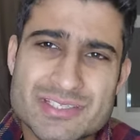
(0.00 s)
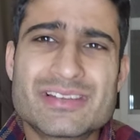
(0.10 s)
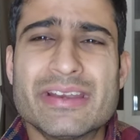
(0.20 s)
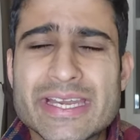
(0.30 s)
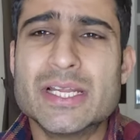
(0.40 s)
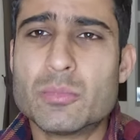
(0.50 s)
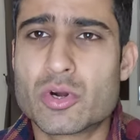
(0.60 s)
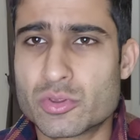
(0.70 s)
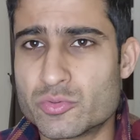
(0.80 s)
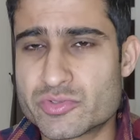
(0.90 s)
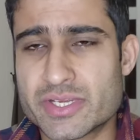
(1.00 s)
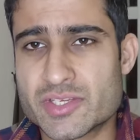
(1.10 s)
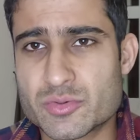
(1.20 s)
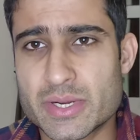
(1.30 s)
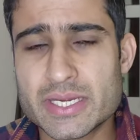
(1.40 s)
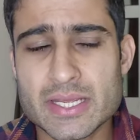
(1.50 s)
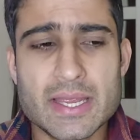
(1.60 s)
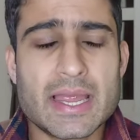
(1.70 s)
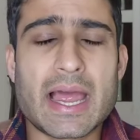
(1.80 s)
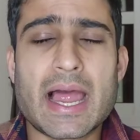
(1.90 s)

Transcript: Just read about those things, right?